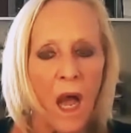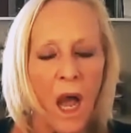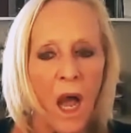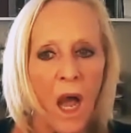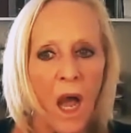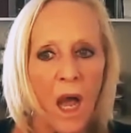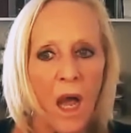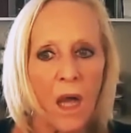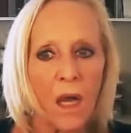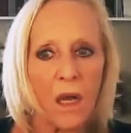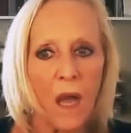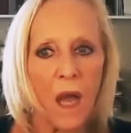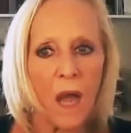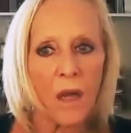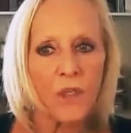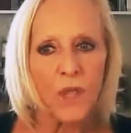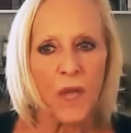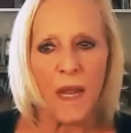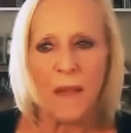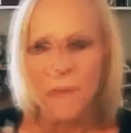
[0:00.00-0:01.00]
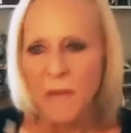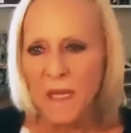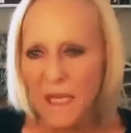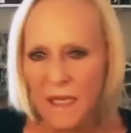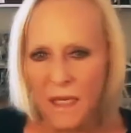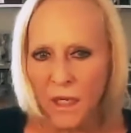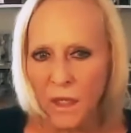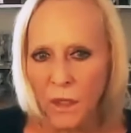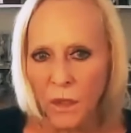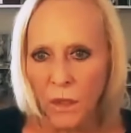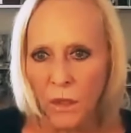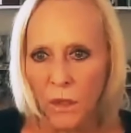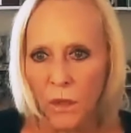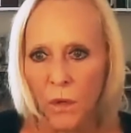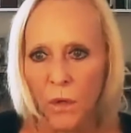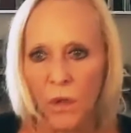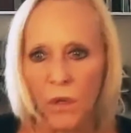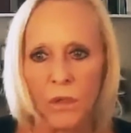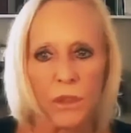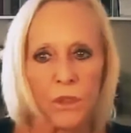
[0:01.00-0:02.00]
uh, should I be here
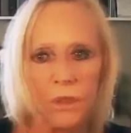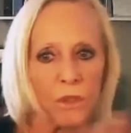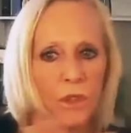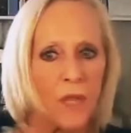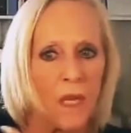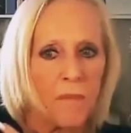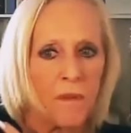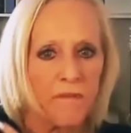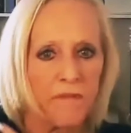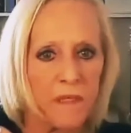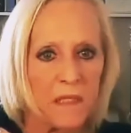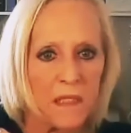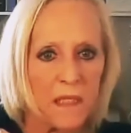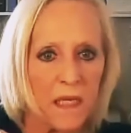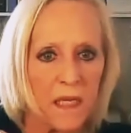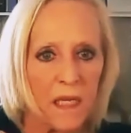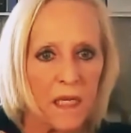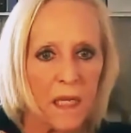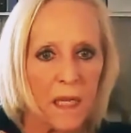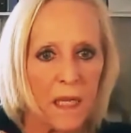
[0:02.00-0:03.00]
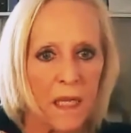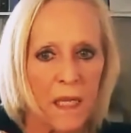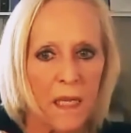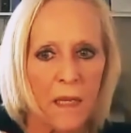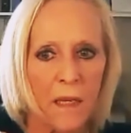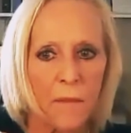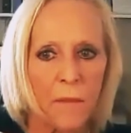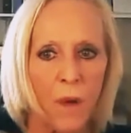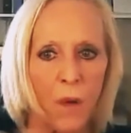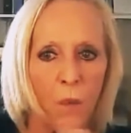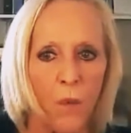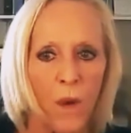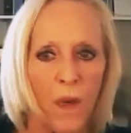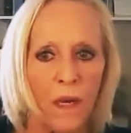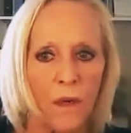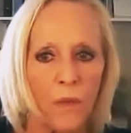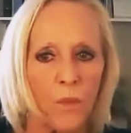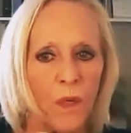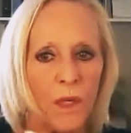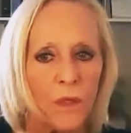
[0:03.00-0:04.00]
or should I be visiting him or
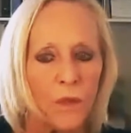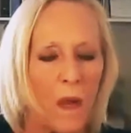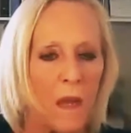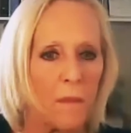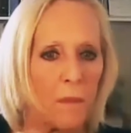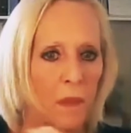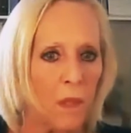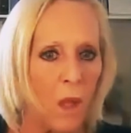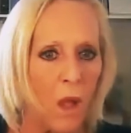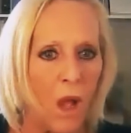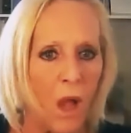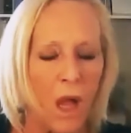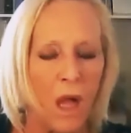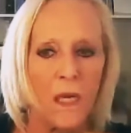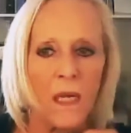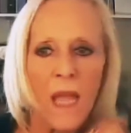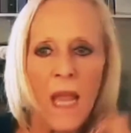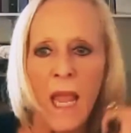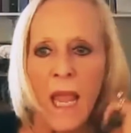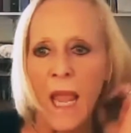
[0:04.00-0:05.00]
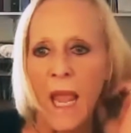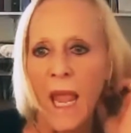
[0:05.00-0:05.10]
where, where do I belong?